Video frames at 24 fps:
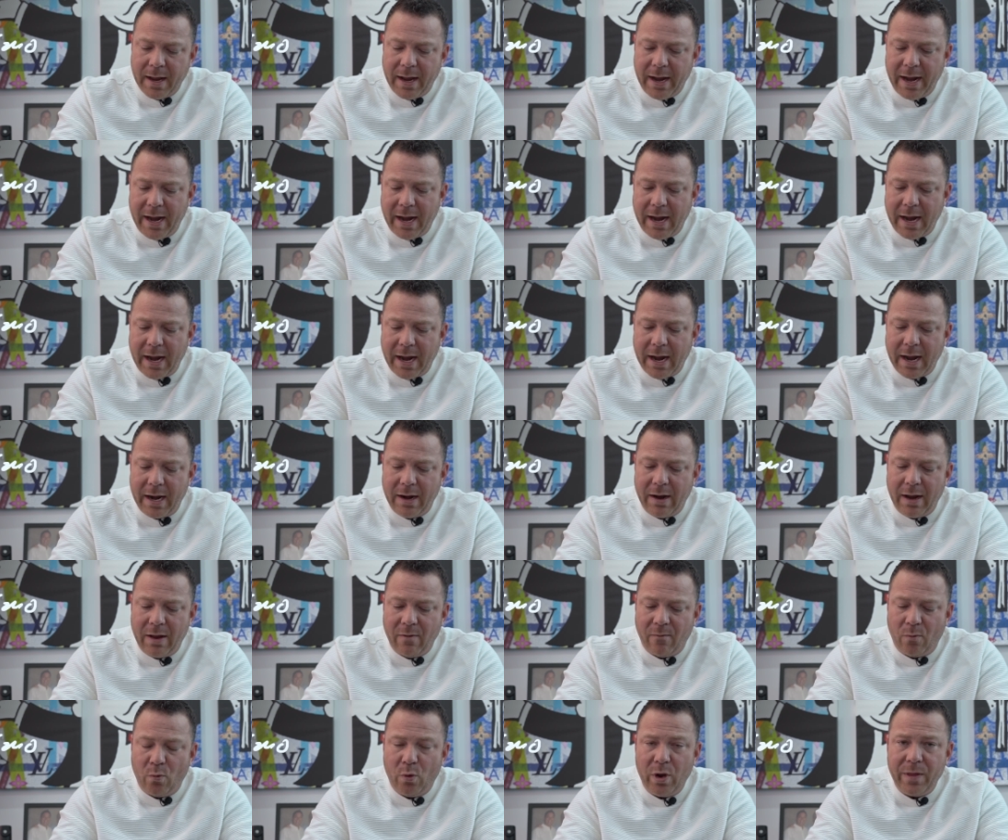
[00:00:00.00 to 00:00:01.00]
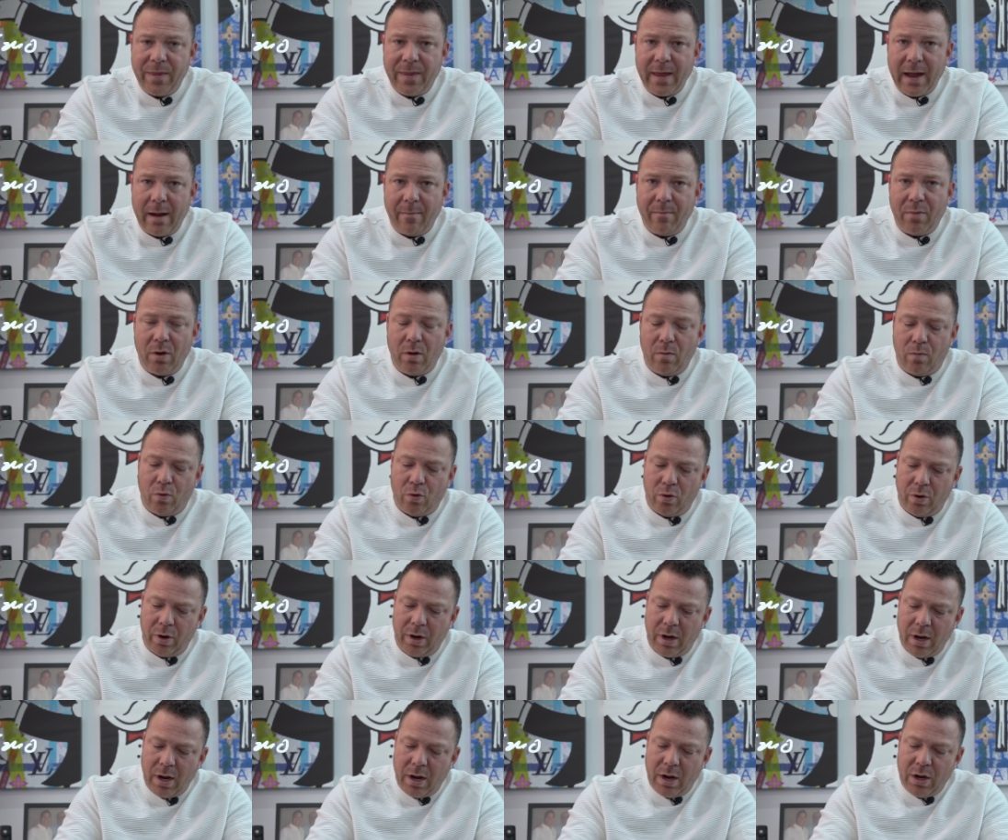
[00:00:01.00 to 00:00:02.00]
And with that billboard,
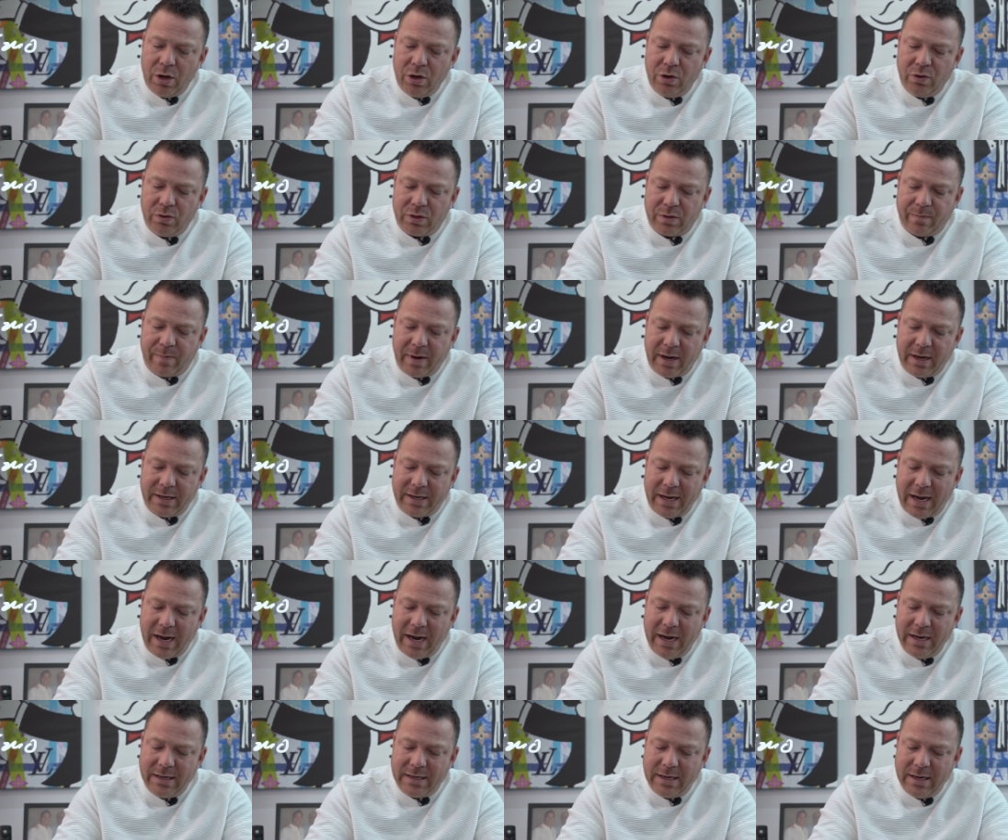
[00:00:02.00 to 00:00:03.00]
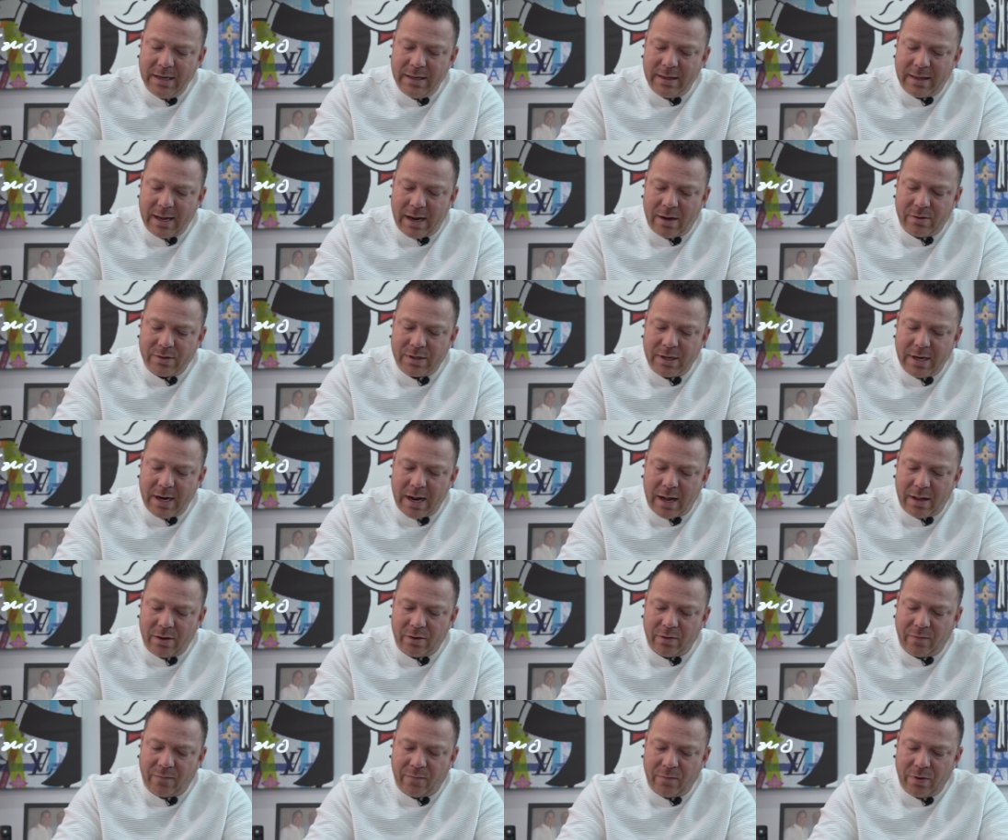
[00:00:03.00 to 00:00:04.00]
you spent
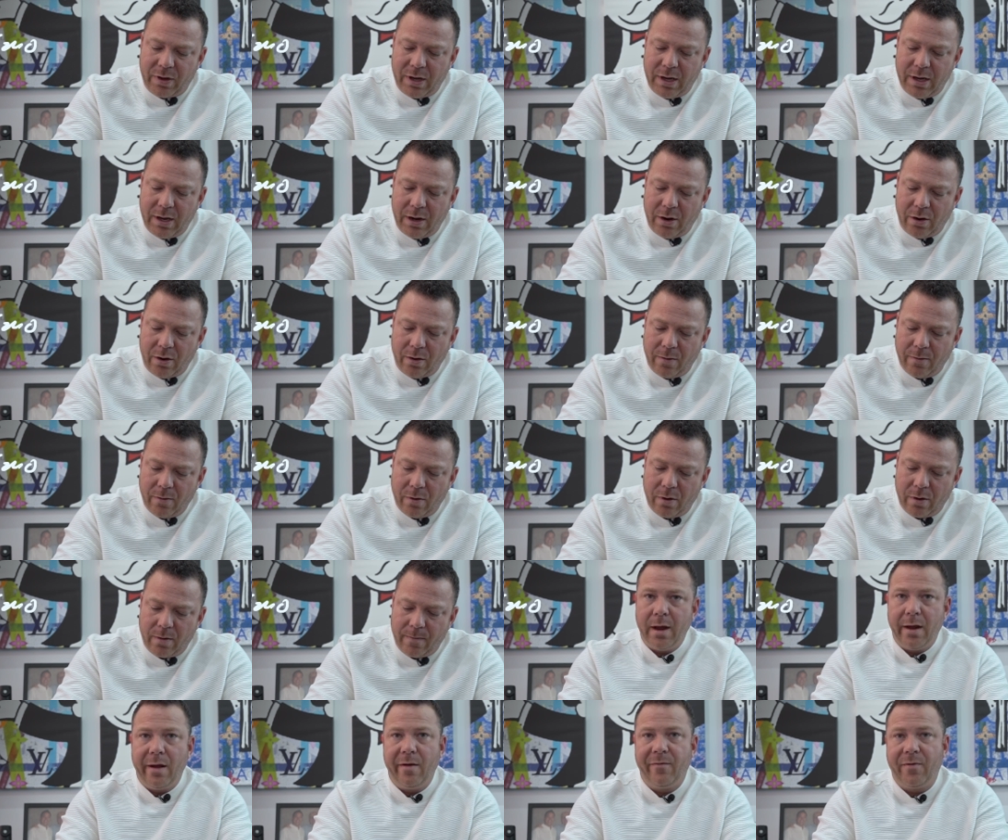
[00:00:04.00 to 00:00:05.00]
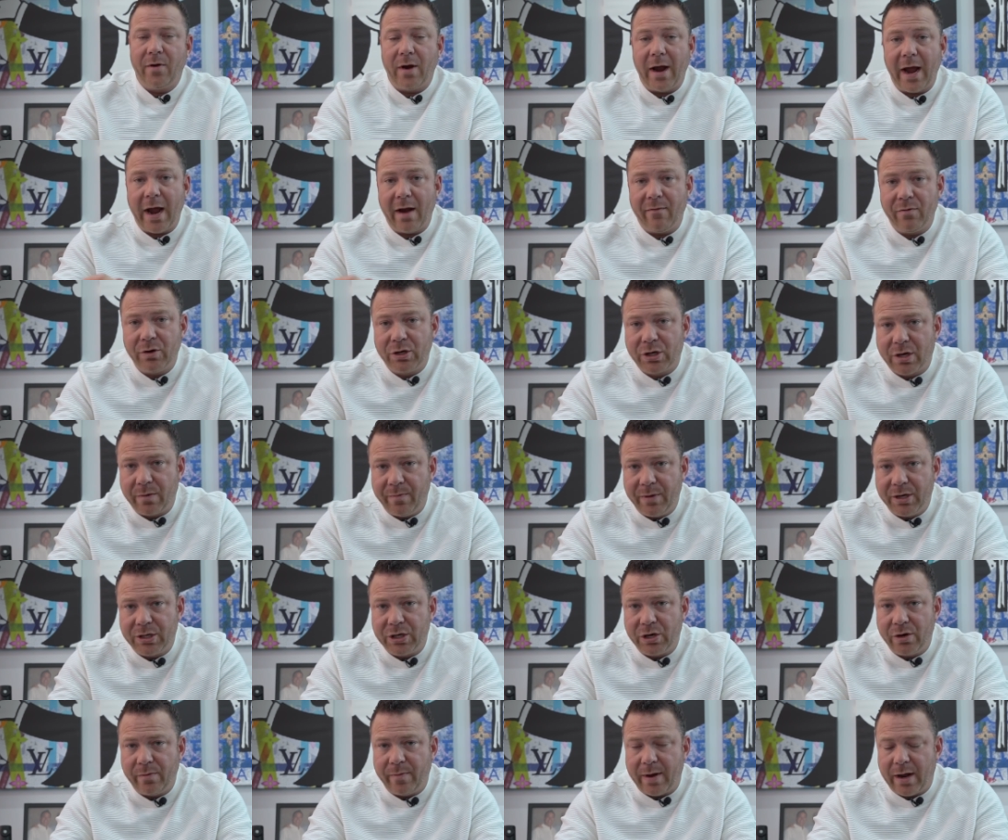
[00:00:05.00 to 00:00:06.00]
$18,000 for the year. If your average
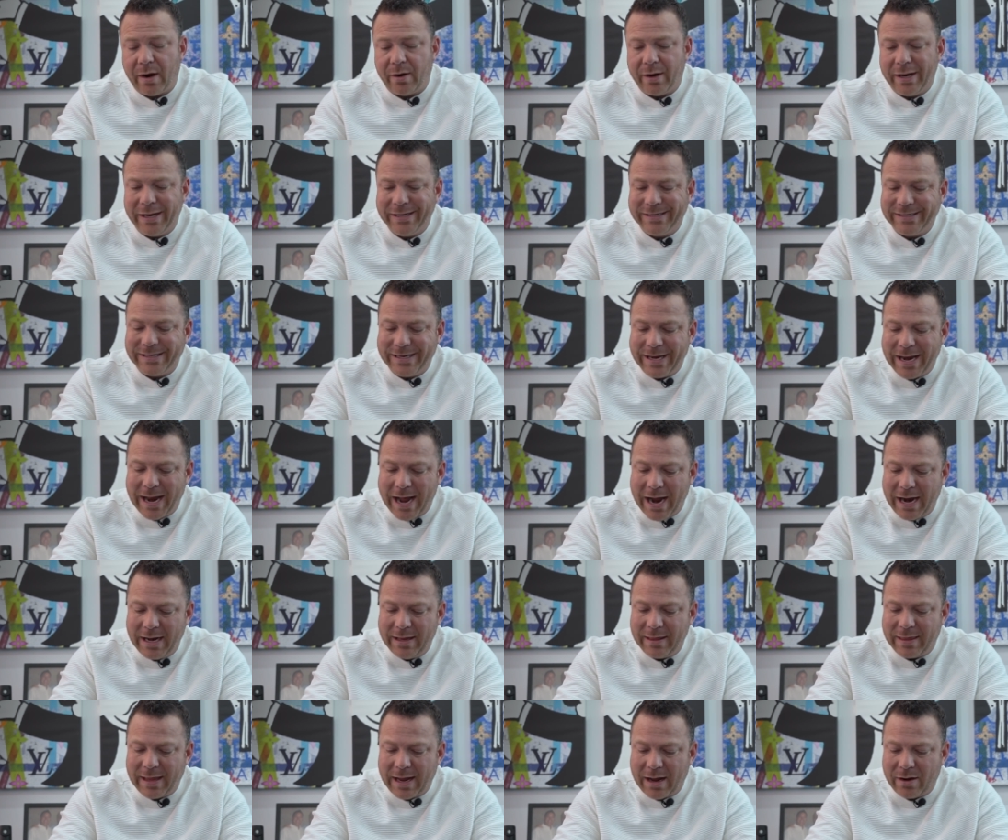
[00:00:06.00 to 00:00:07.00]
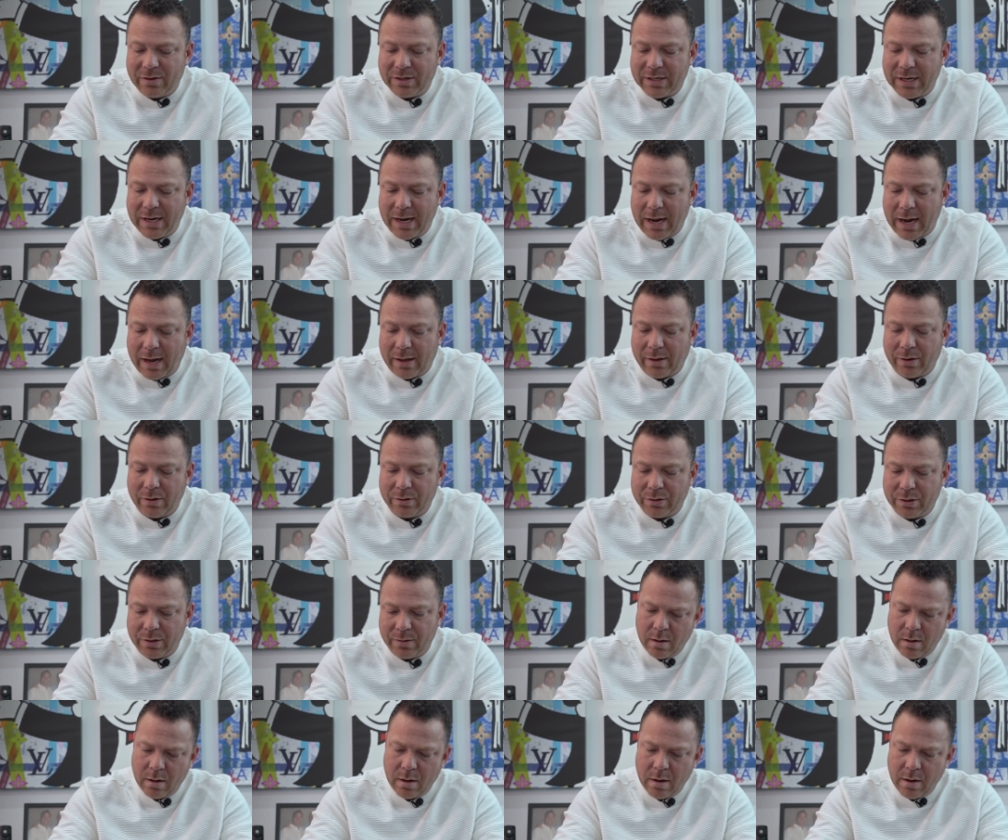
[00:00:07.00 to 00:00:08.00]
commission amount is $9,000,
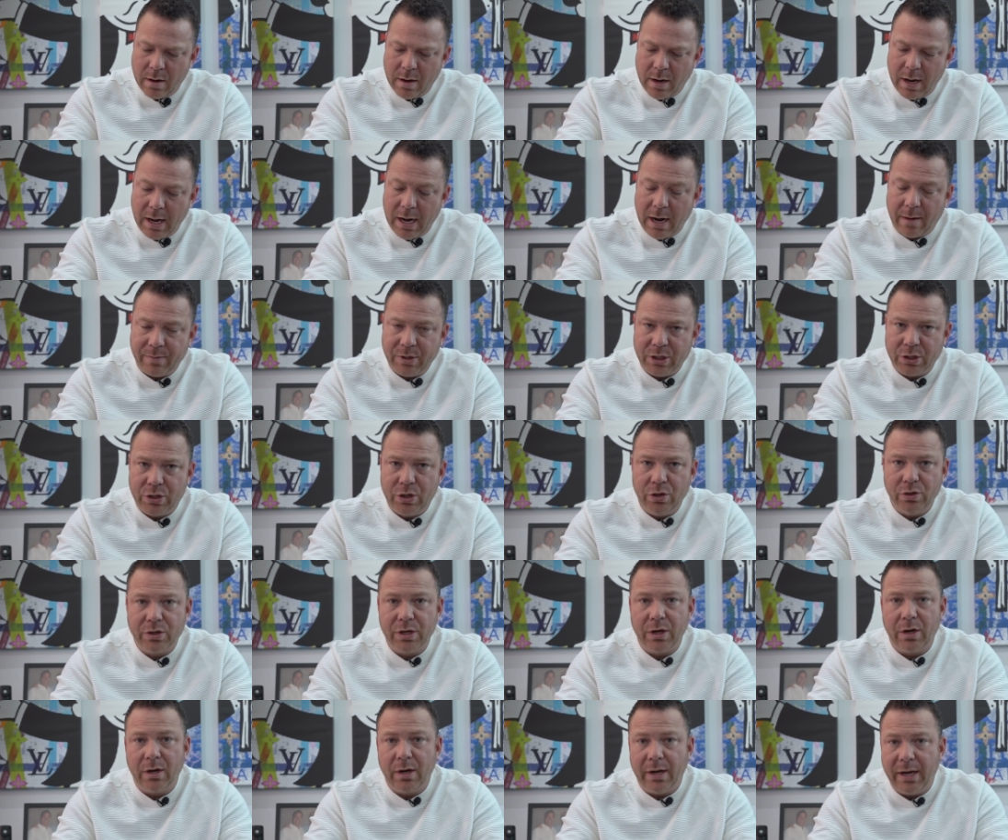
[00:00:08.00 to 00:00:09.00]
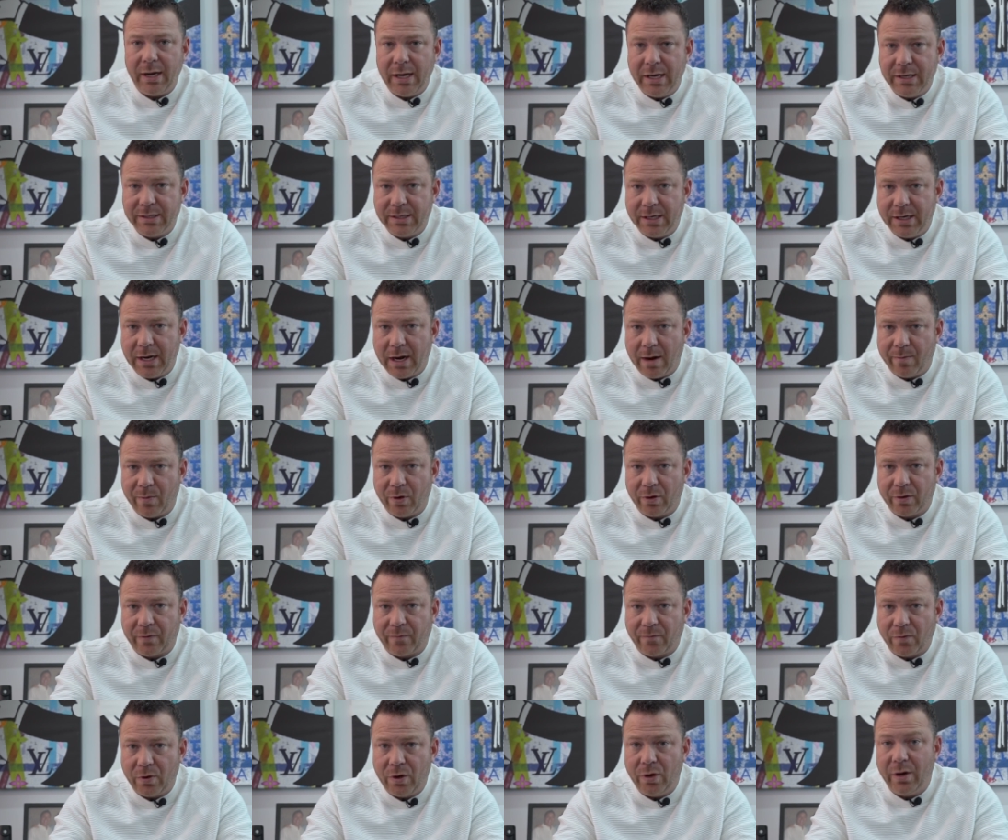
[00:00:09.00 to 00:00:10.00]
and I'm just using easy numbers
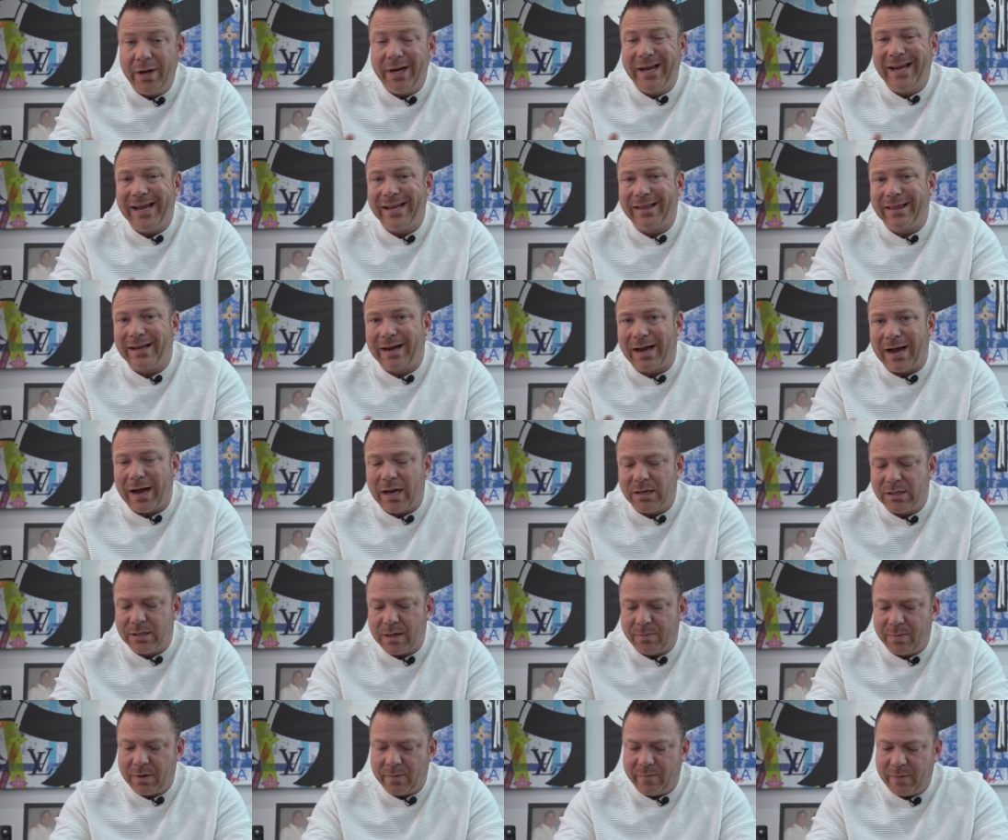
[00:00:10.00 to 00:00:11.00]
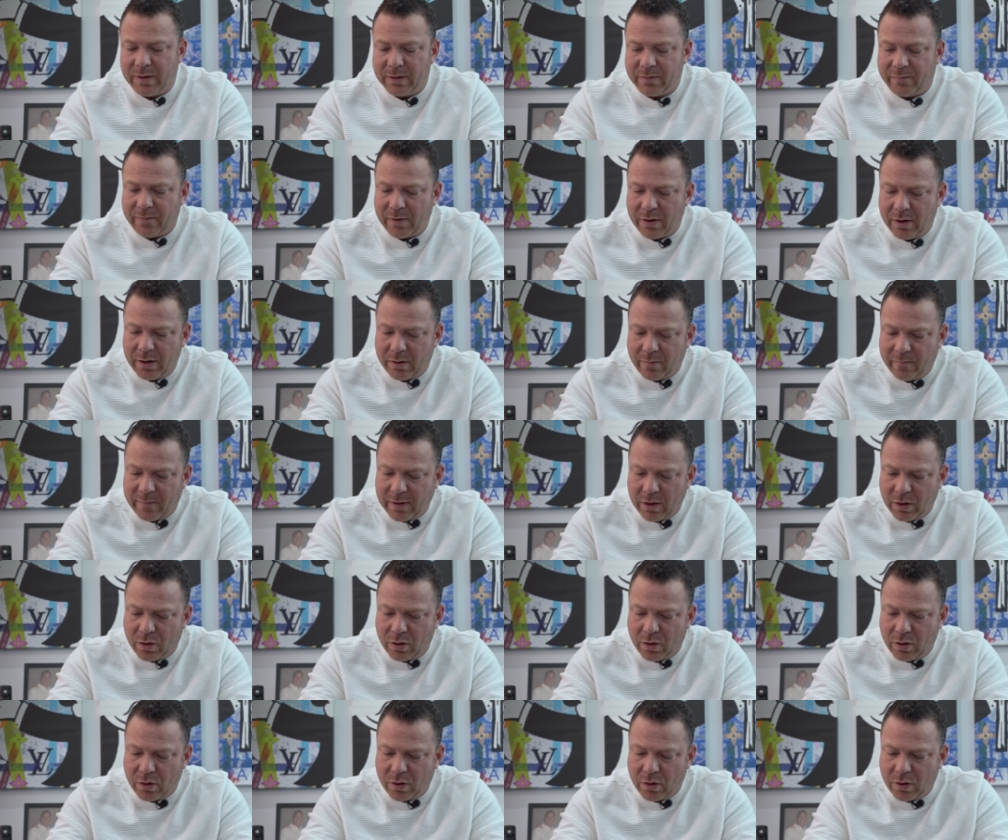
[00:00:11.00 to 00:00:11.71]
for you to get the concept of this very, very